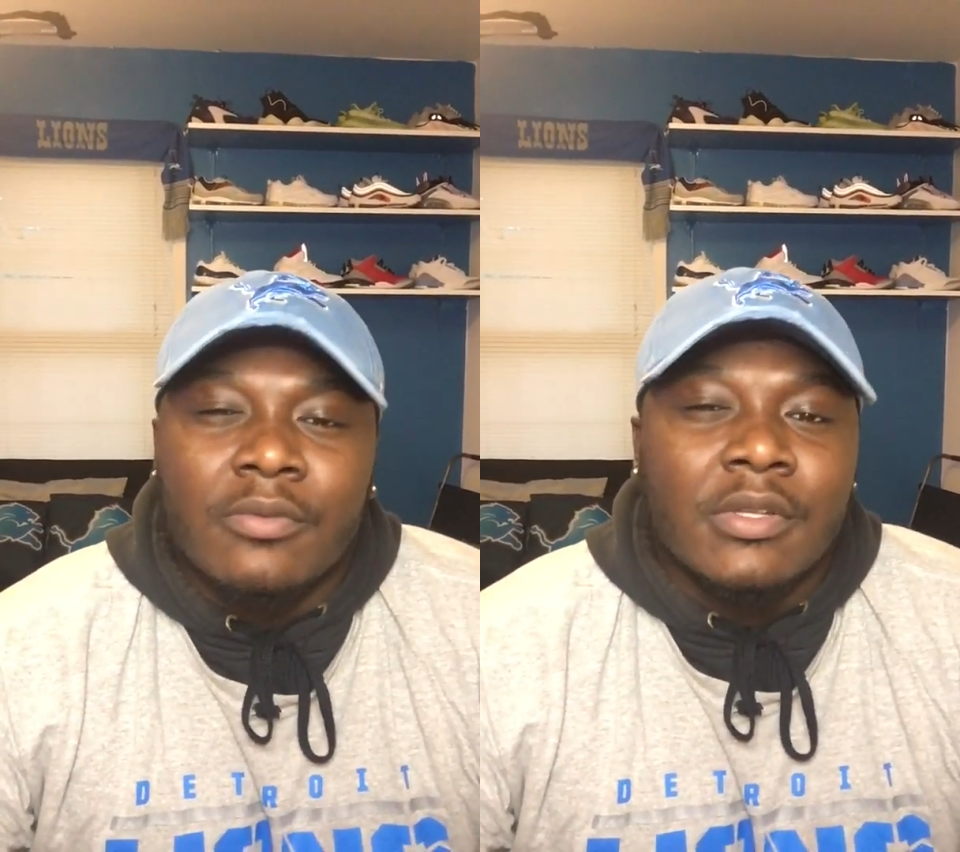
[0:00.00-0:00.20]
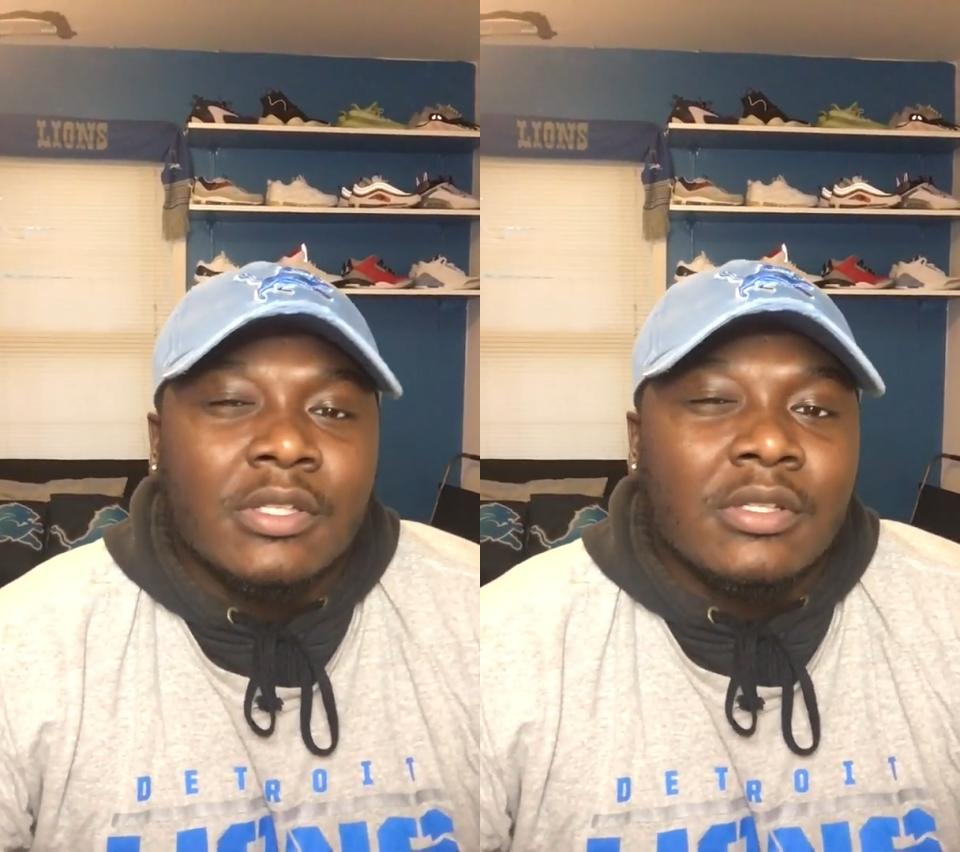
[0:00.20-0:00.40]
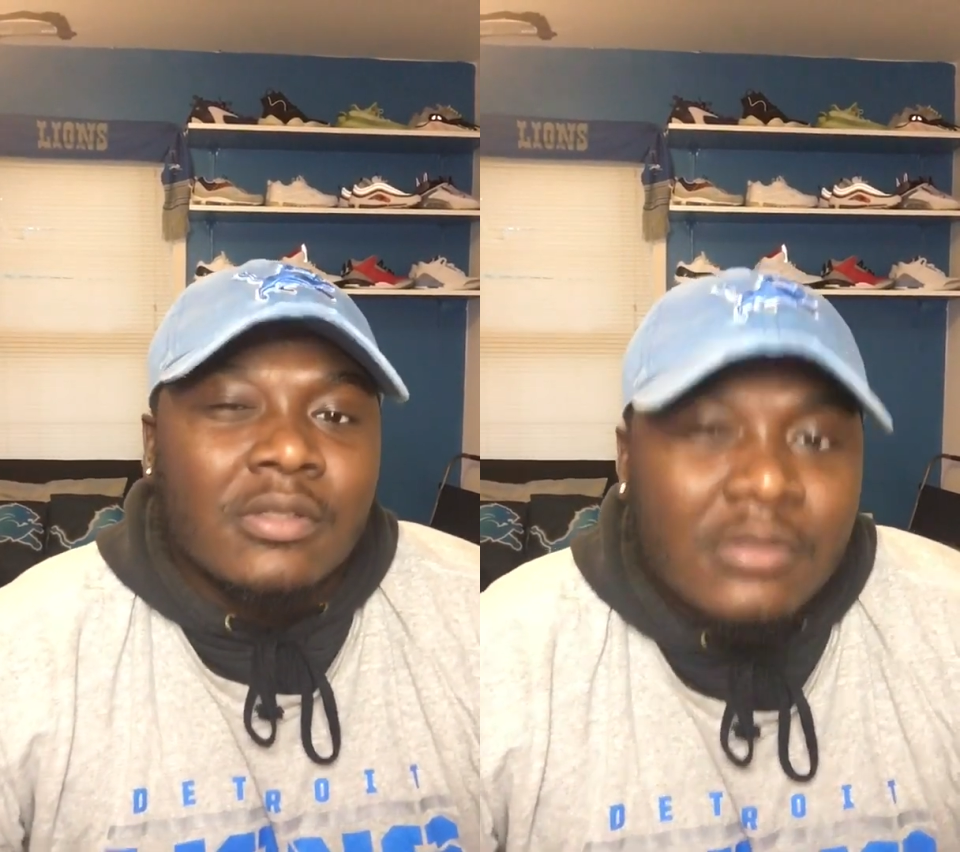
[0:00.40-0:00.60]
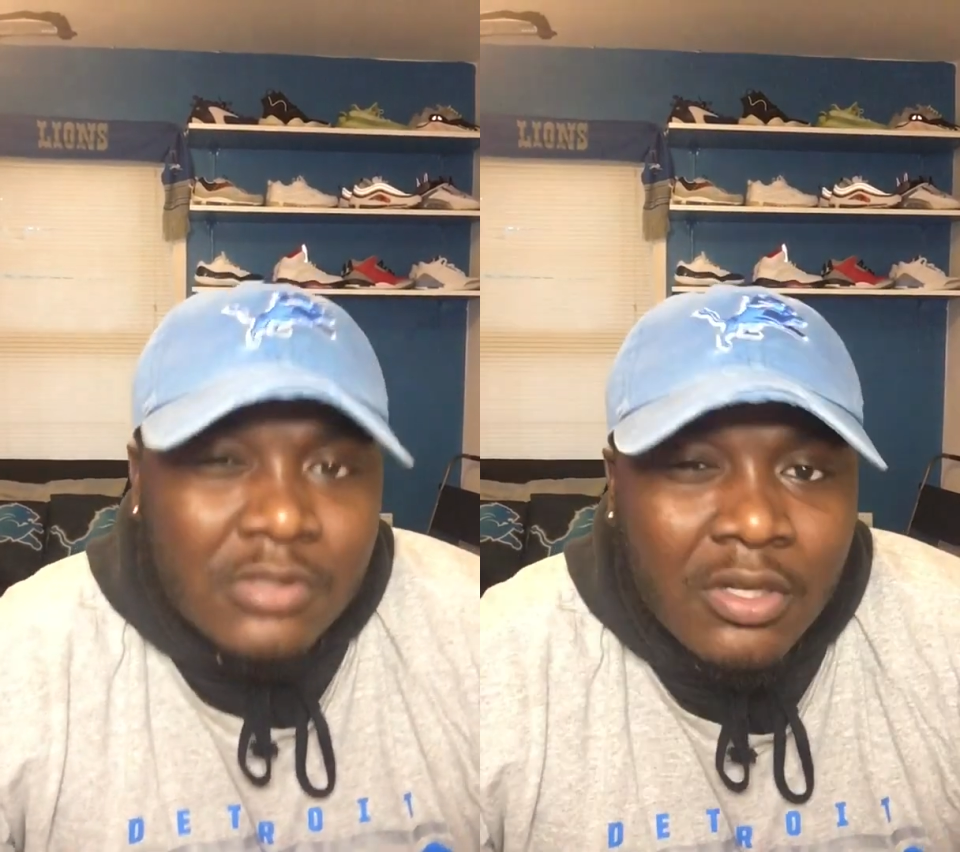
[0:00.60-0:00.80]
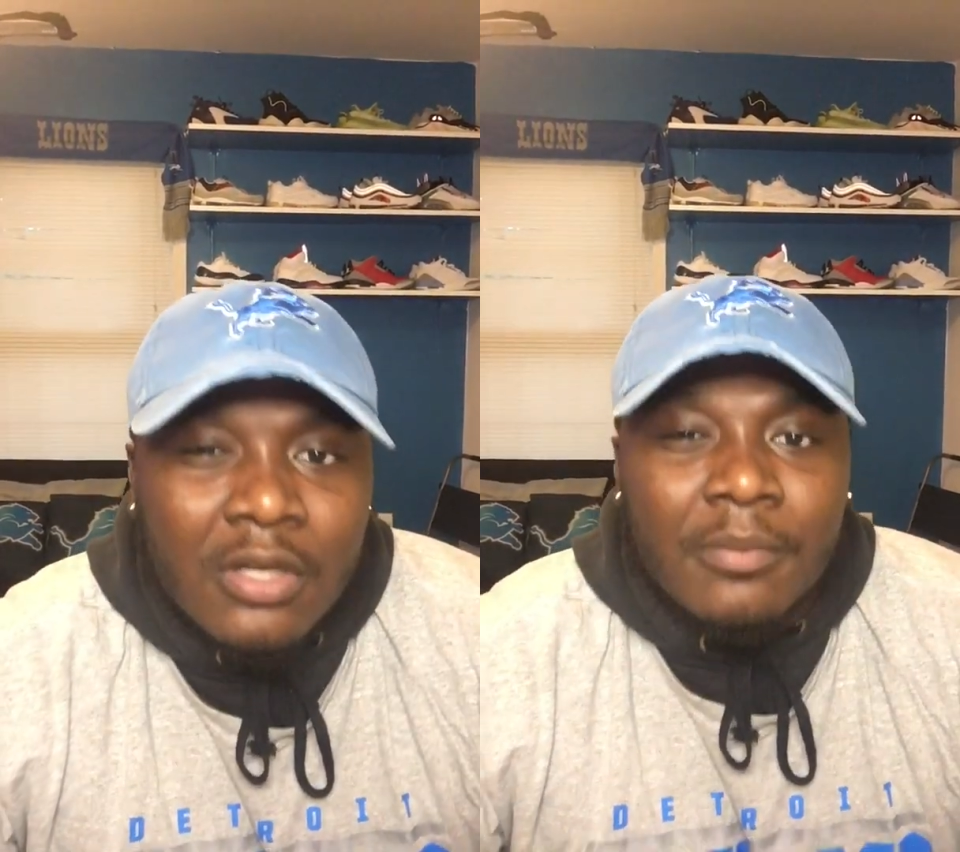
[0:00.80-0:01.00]
really
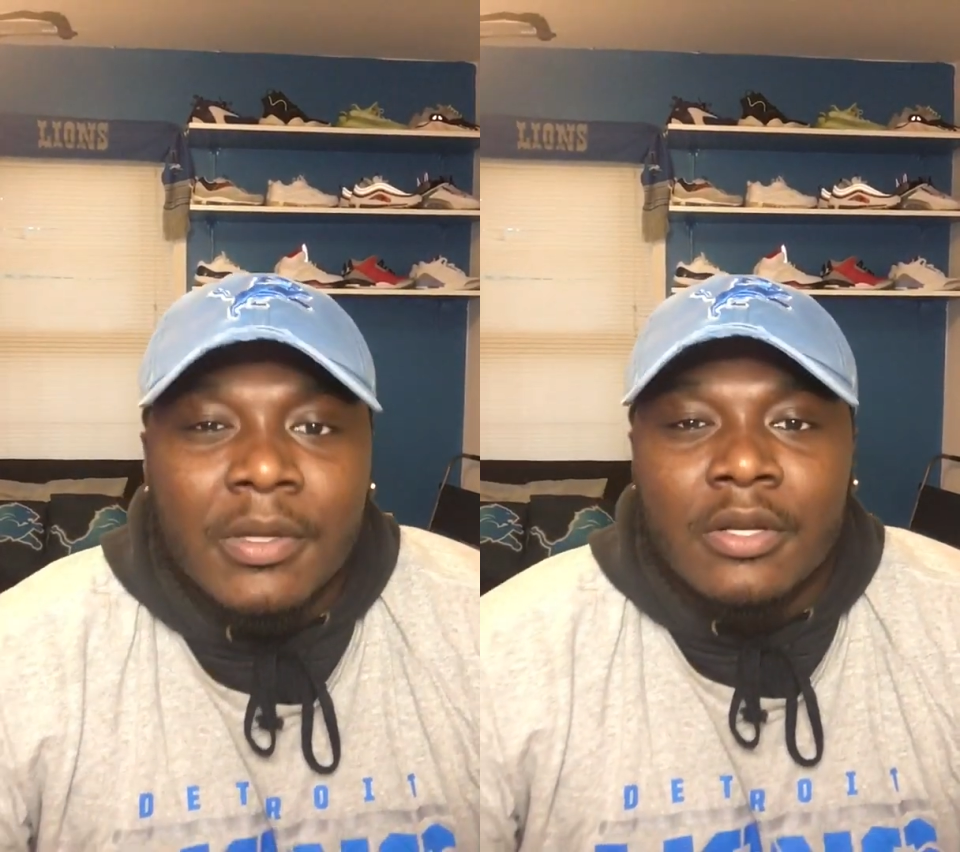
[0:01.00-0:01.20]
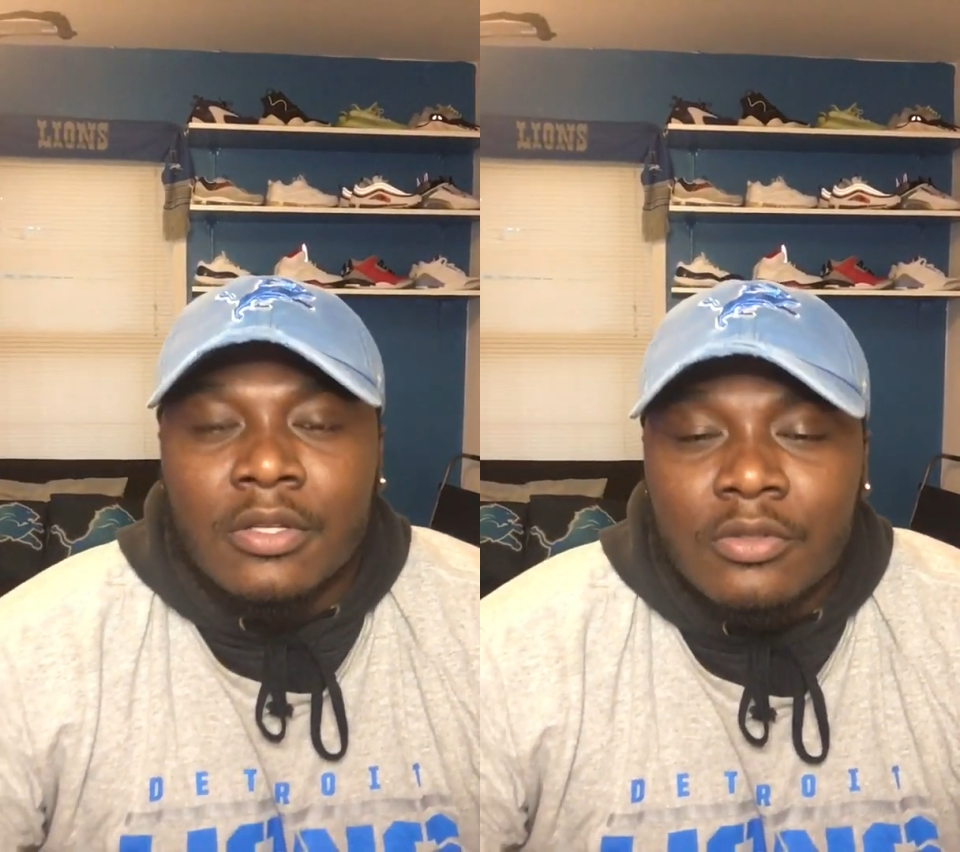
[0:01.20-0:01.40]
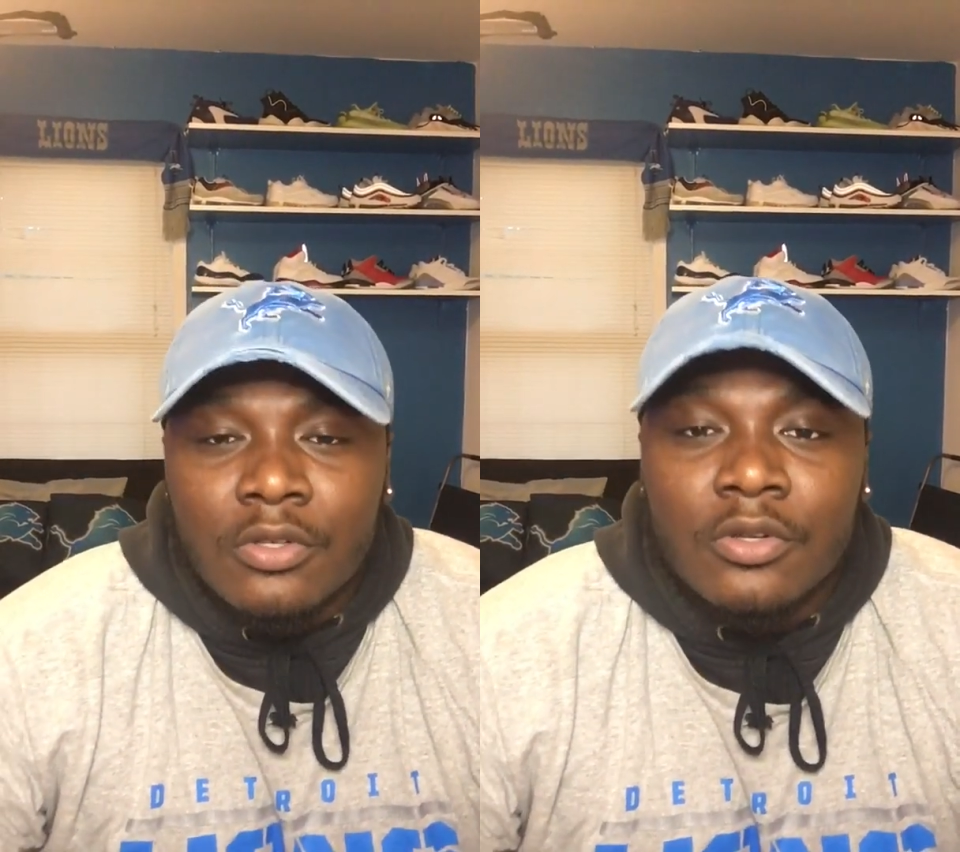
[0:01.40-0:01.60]
talk about it.